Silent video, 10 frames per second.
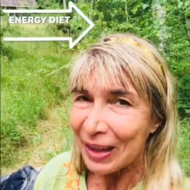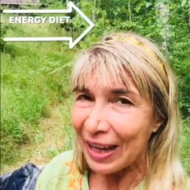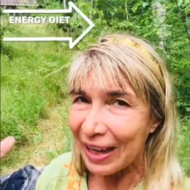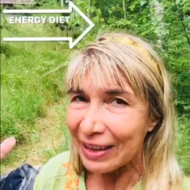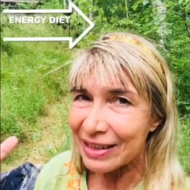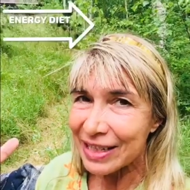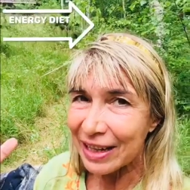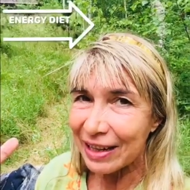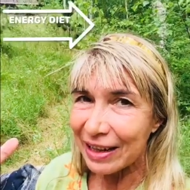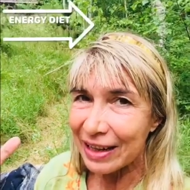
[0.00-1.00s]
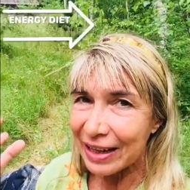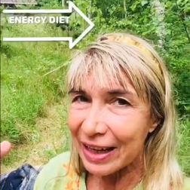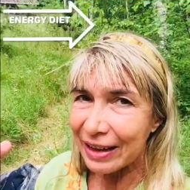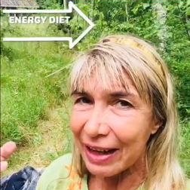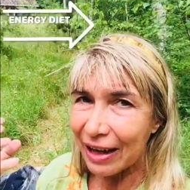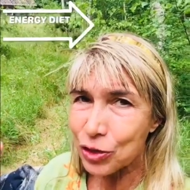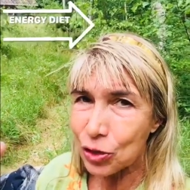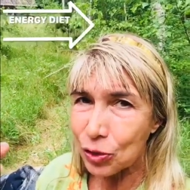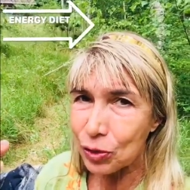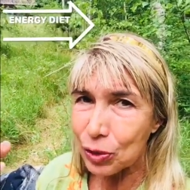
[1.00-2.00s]
and uh, again I
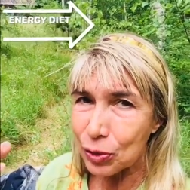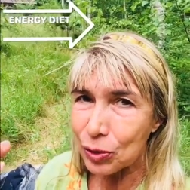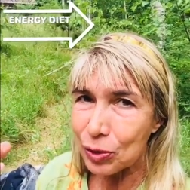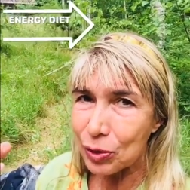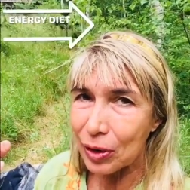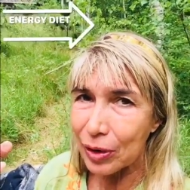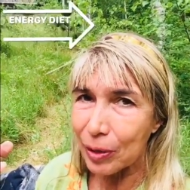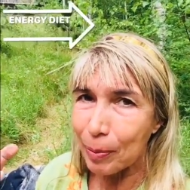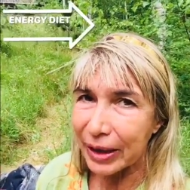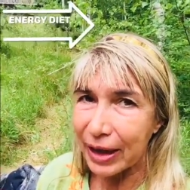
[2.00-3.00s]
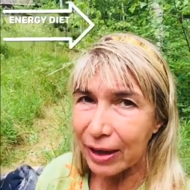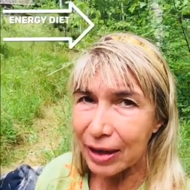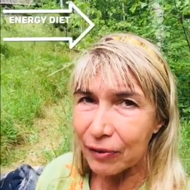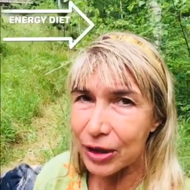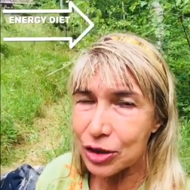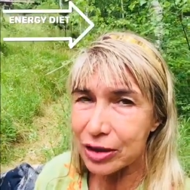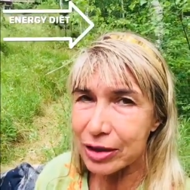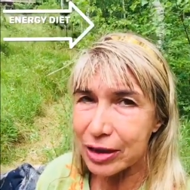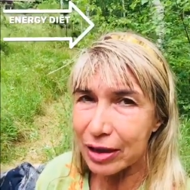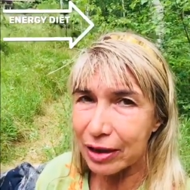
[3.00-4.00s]
show you uh, banana which
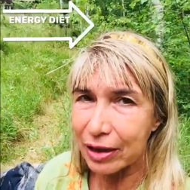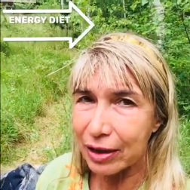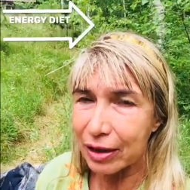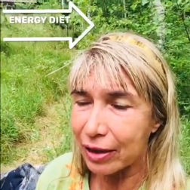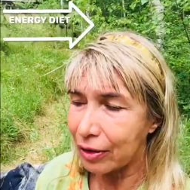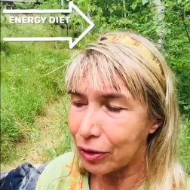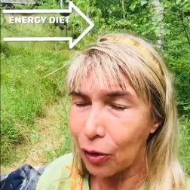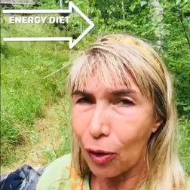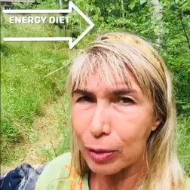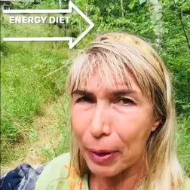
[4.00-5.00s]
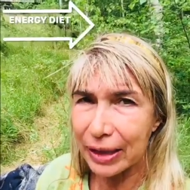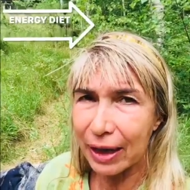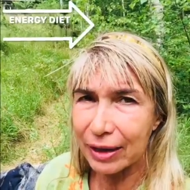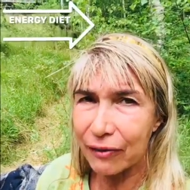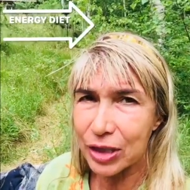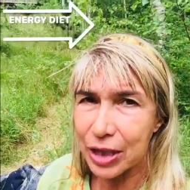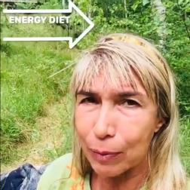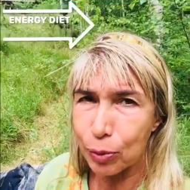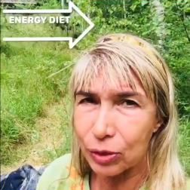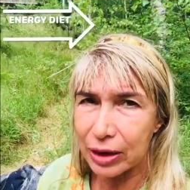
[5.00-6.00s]
is uh, old banana which
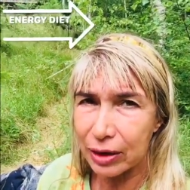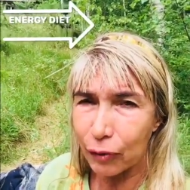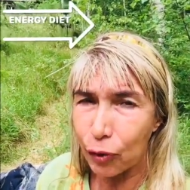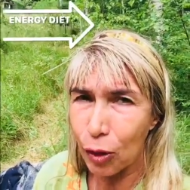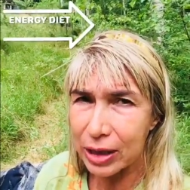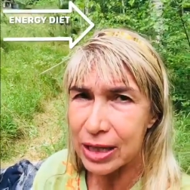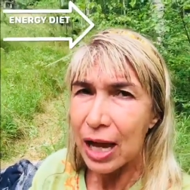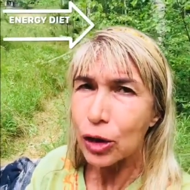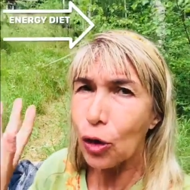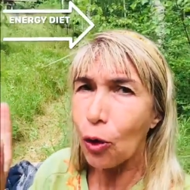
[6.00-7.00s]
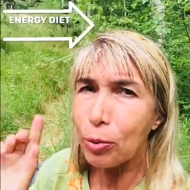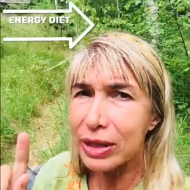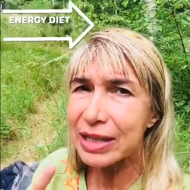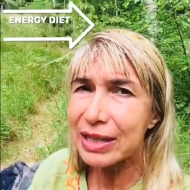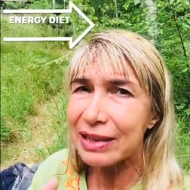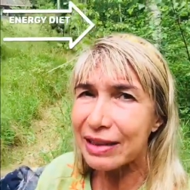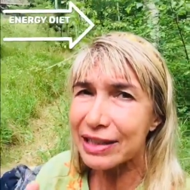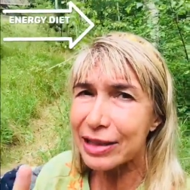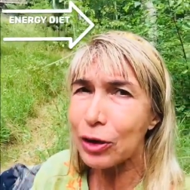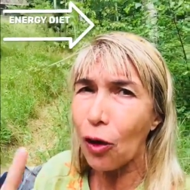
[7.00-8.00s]
I put in the forest nobody eat
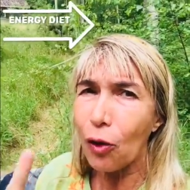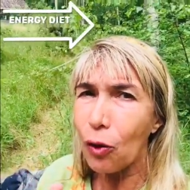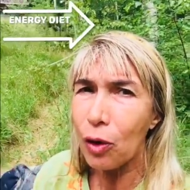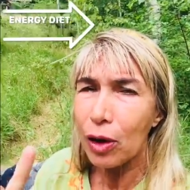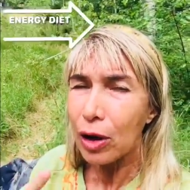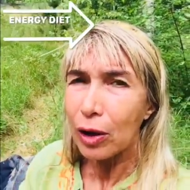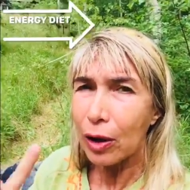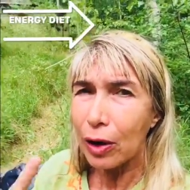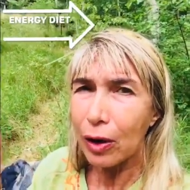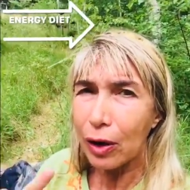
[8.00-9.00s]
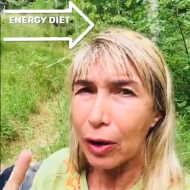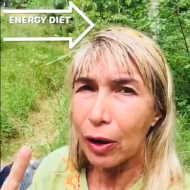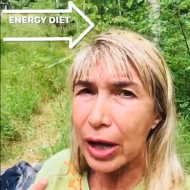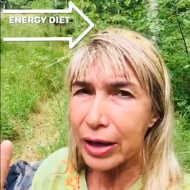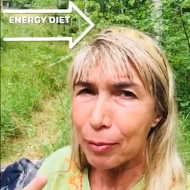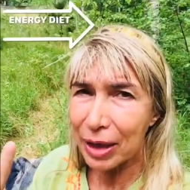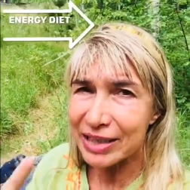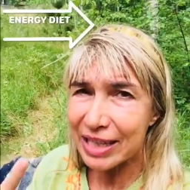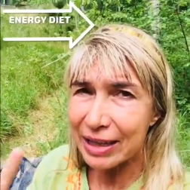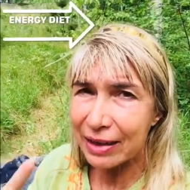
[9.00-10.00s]
this no uh,
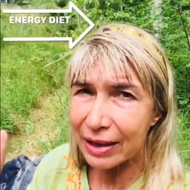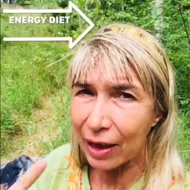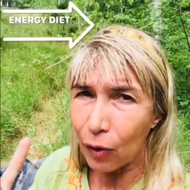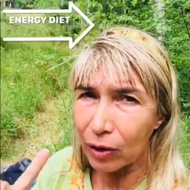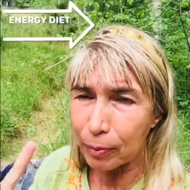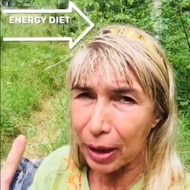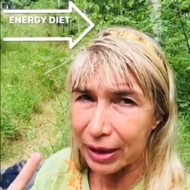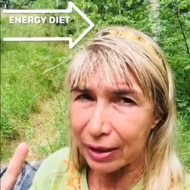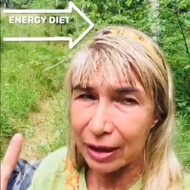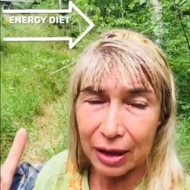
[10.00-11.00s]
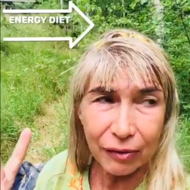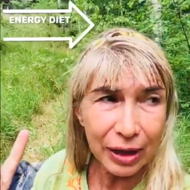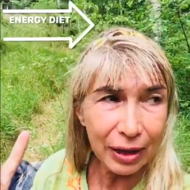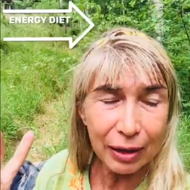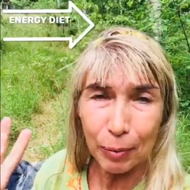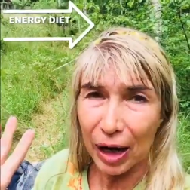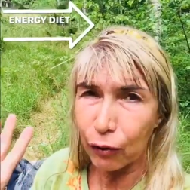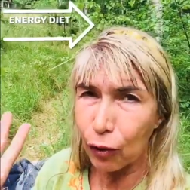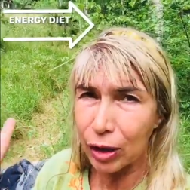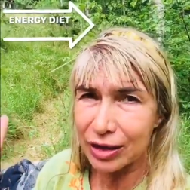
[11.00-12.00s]
animals eat the old banana even in my
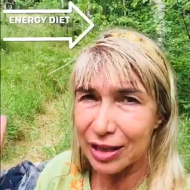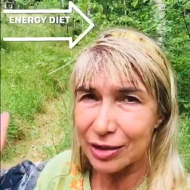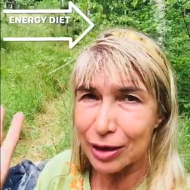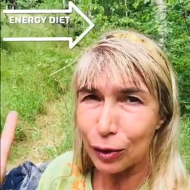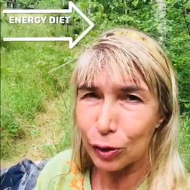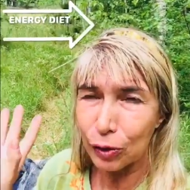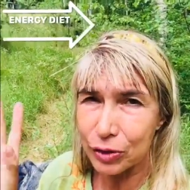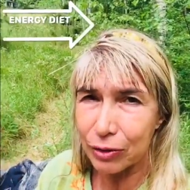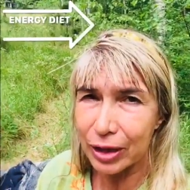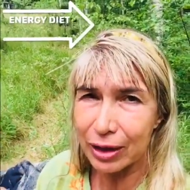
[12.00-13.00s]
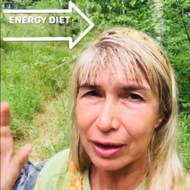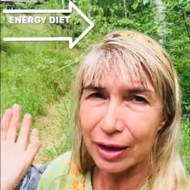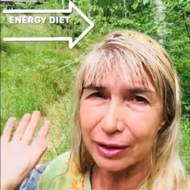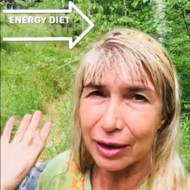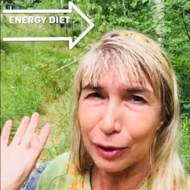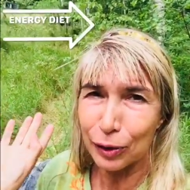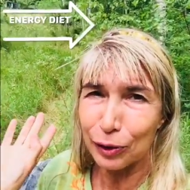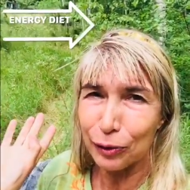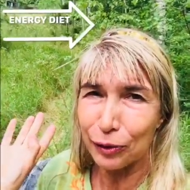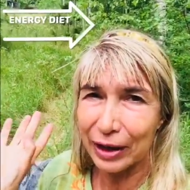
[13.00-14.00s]
forest it's a lot of squirrel and a
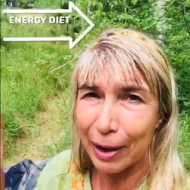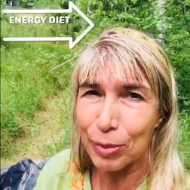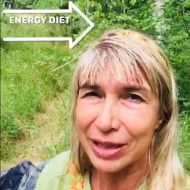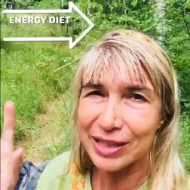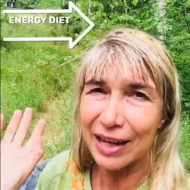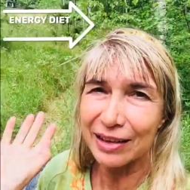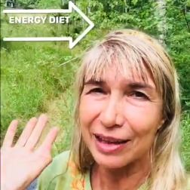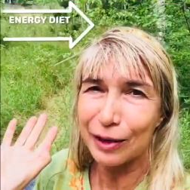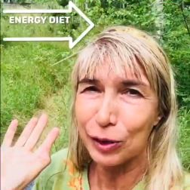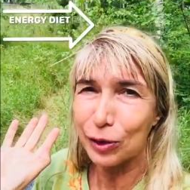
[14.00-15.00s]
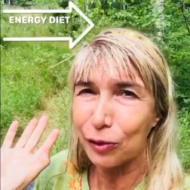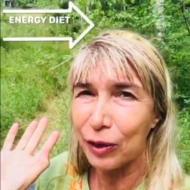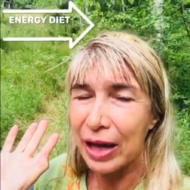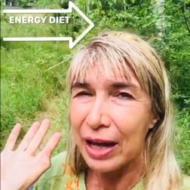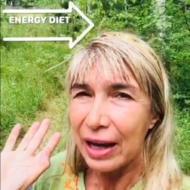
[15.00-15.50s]
lot of rabbits and a lot of